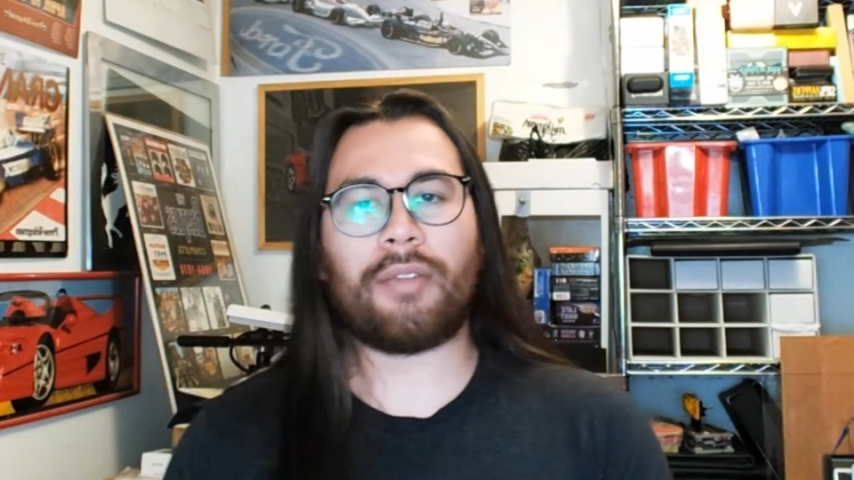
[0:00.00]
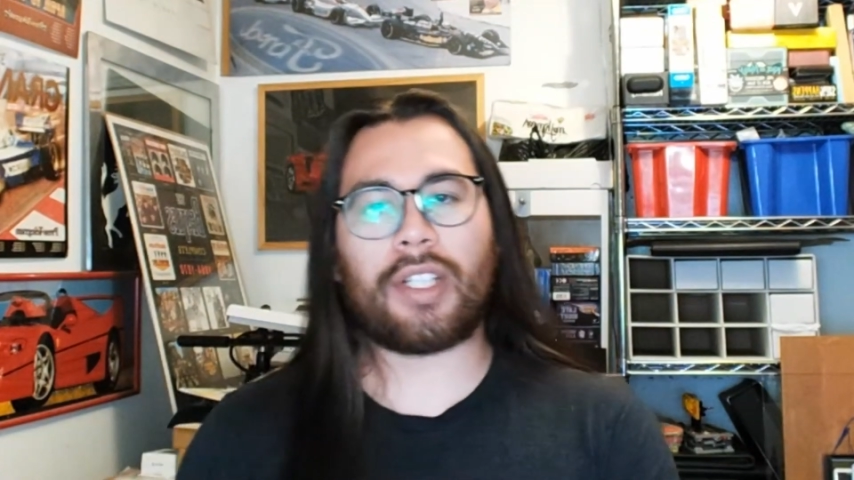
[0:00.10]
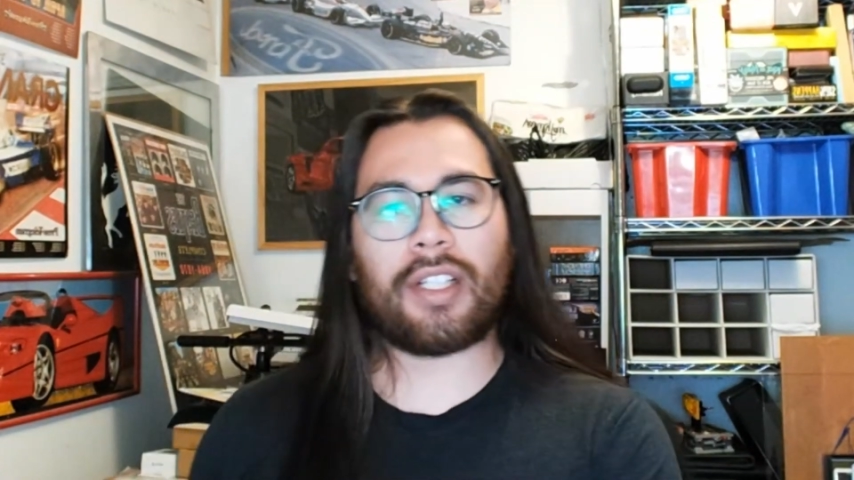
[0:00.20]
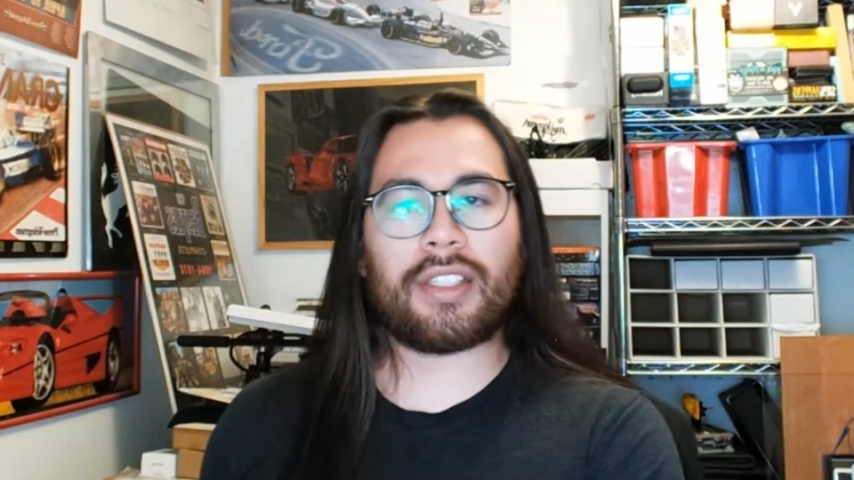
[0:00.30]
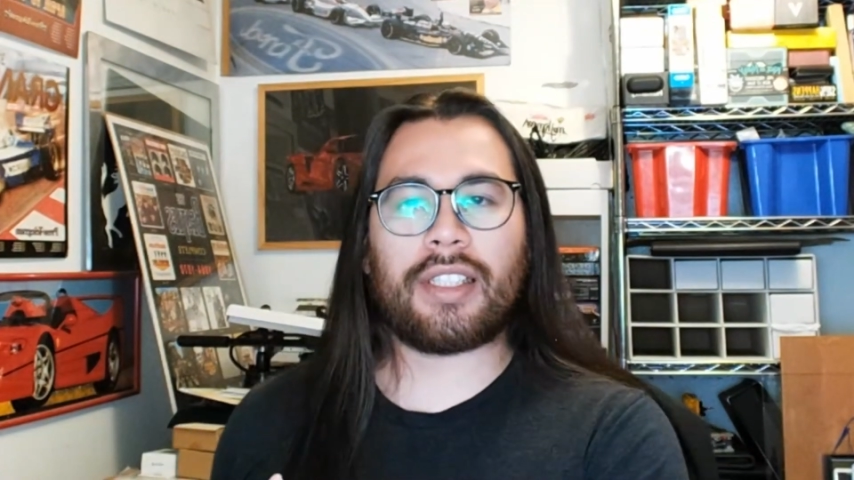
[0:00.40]
have a
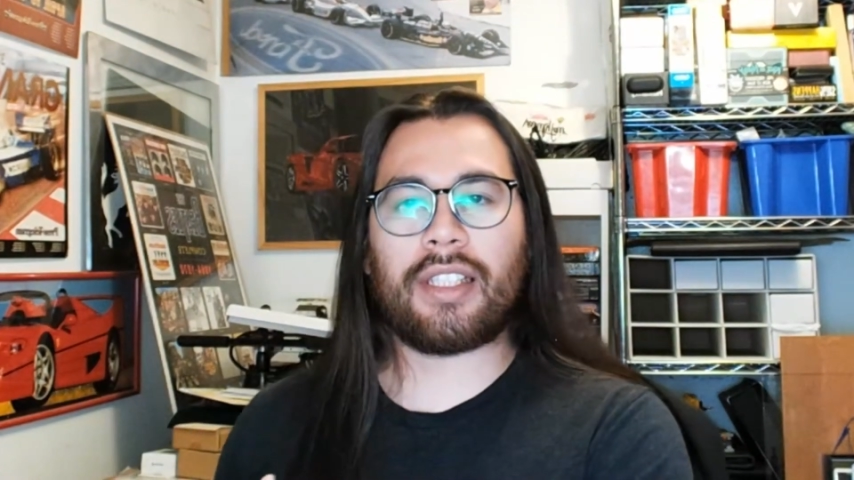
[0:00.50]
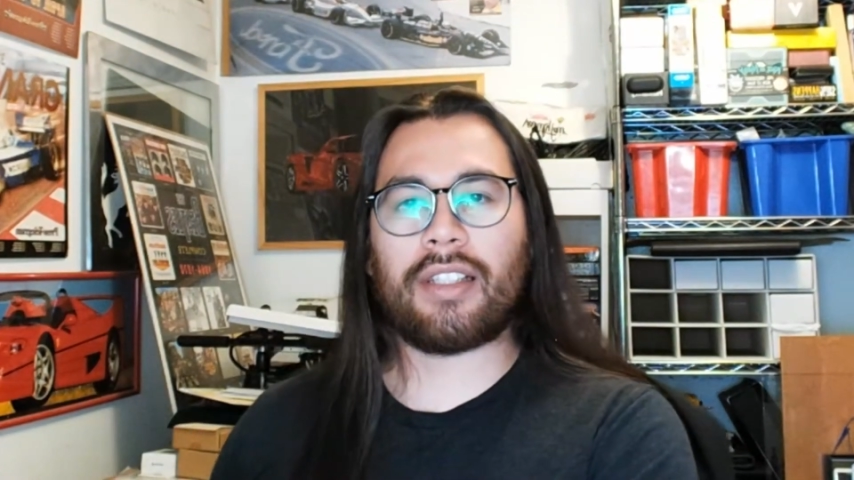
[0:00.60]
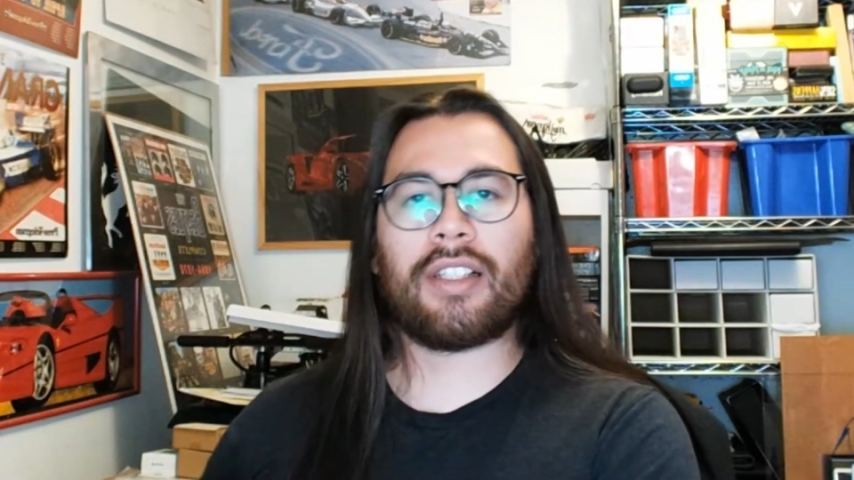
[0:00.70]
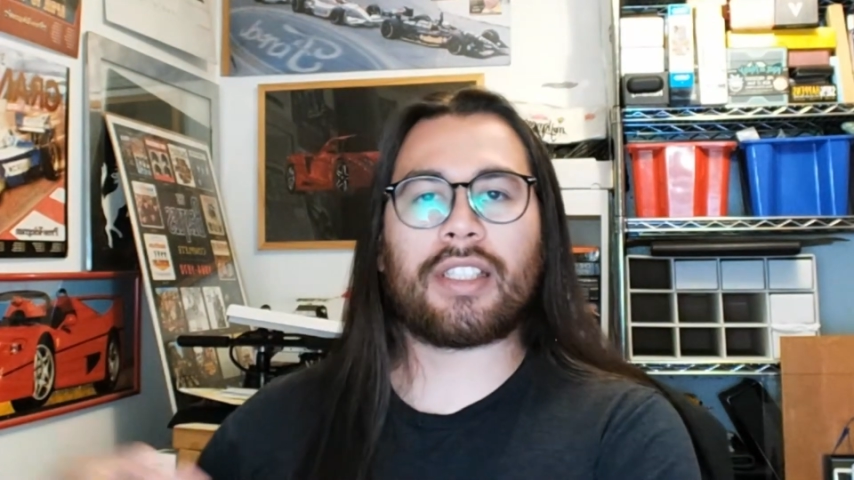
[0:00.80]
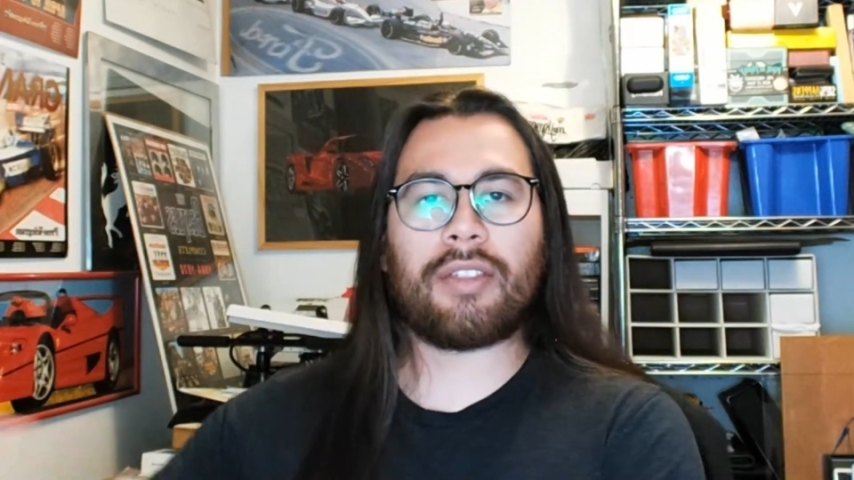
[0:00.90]
cutscene and
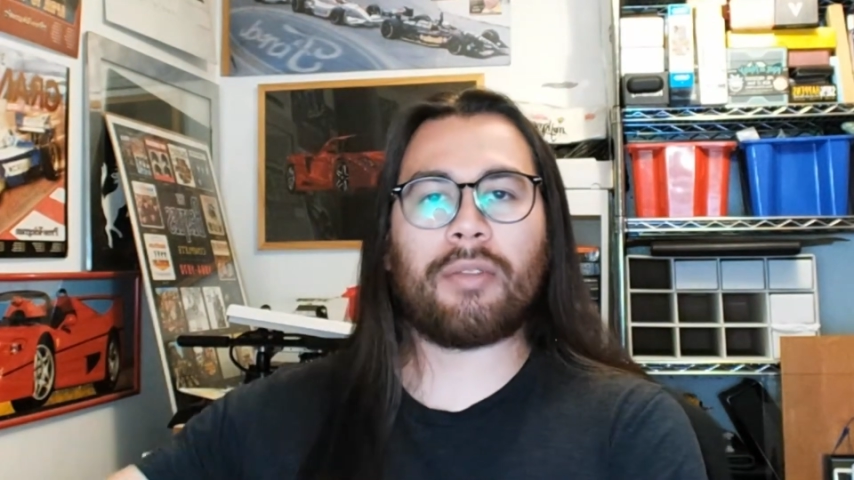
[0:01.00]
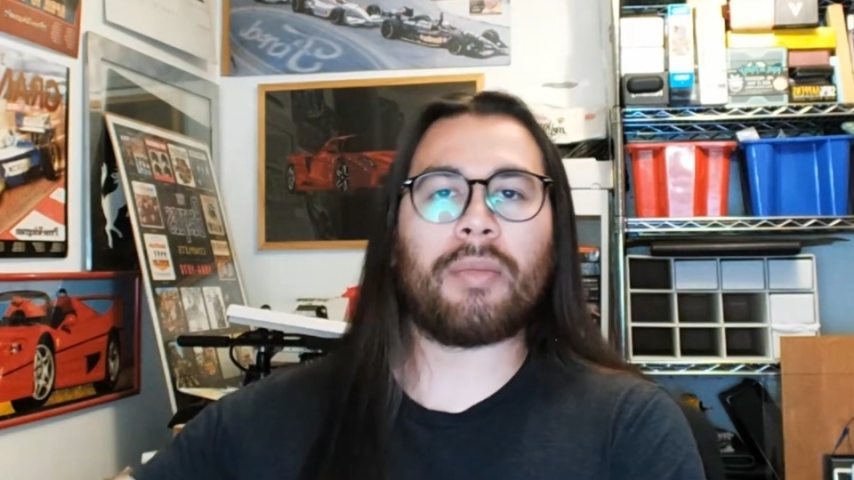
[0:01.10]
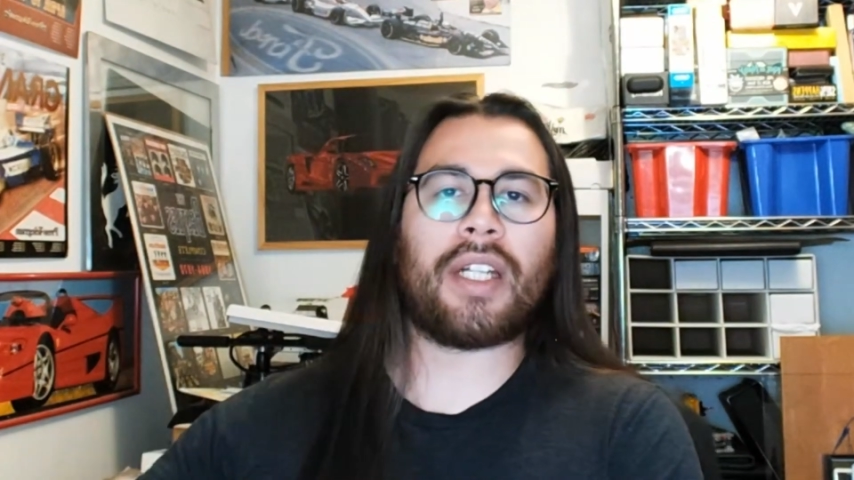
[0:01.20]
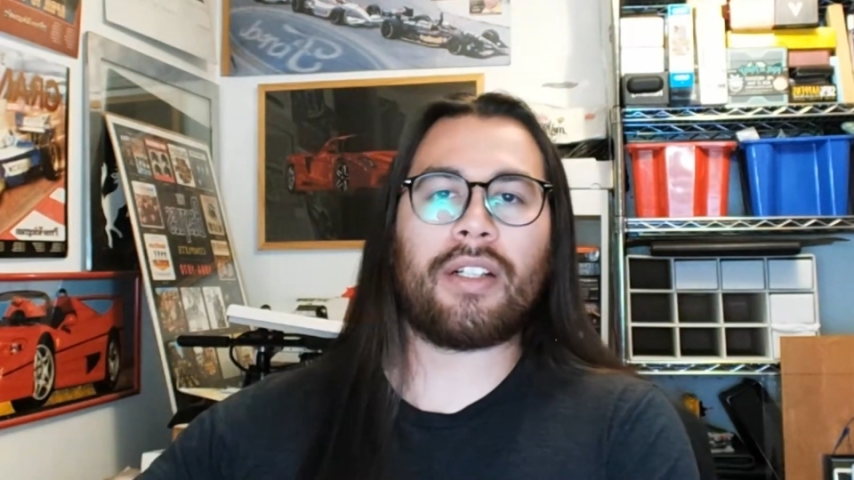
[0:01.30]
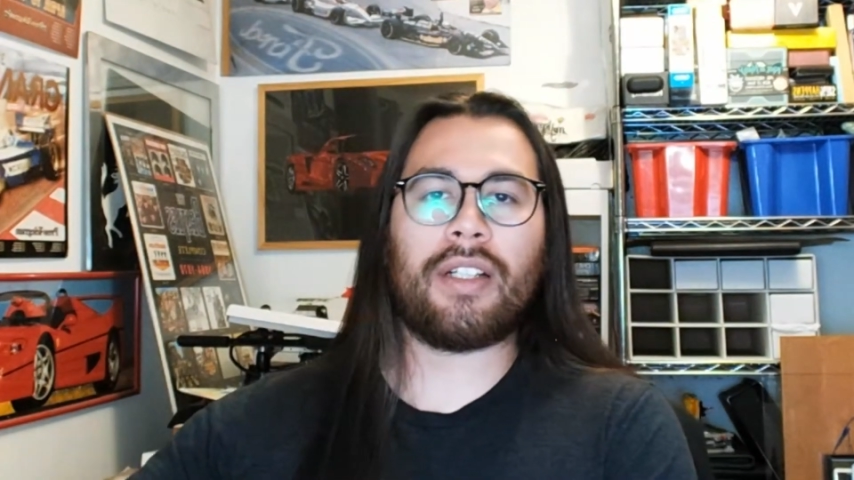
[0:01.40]
it looks even
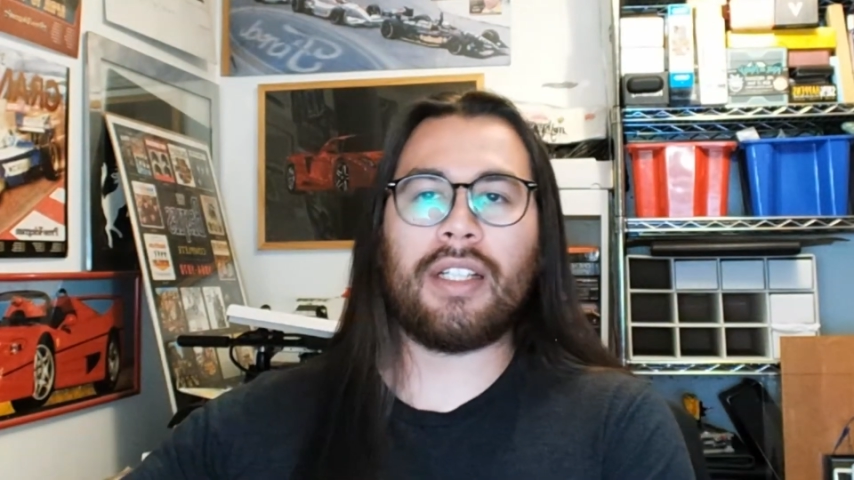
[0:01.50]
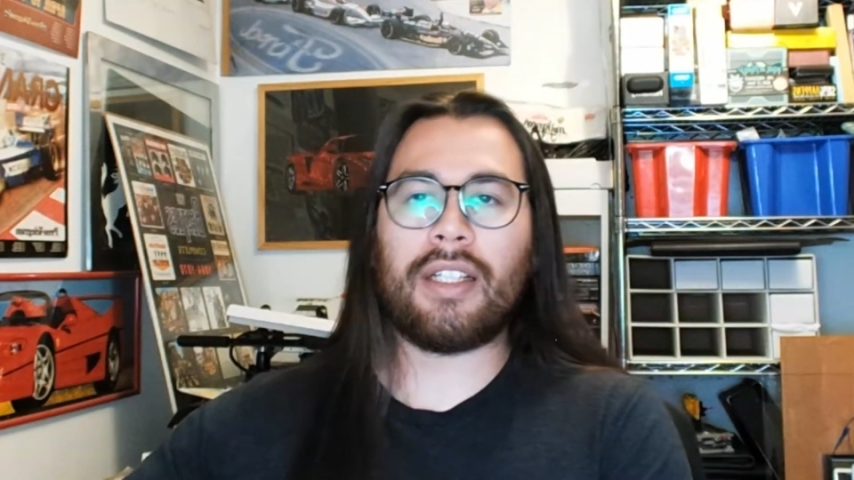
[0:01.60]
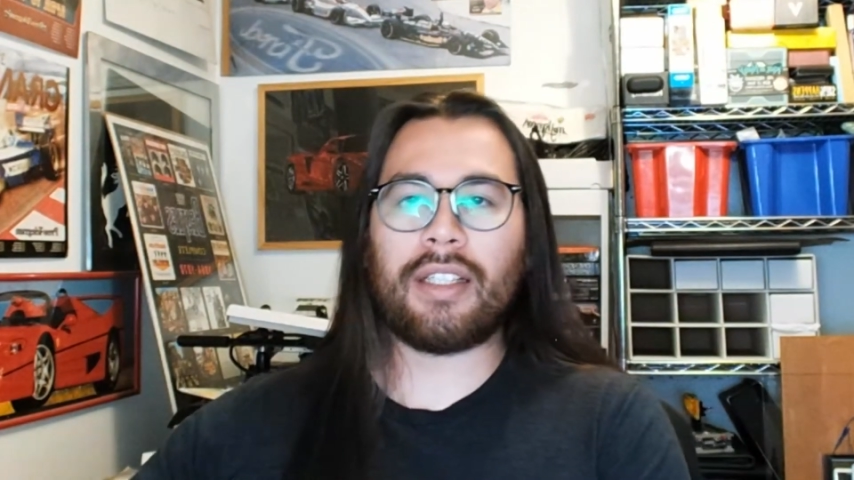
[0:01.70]
better.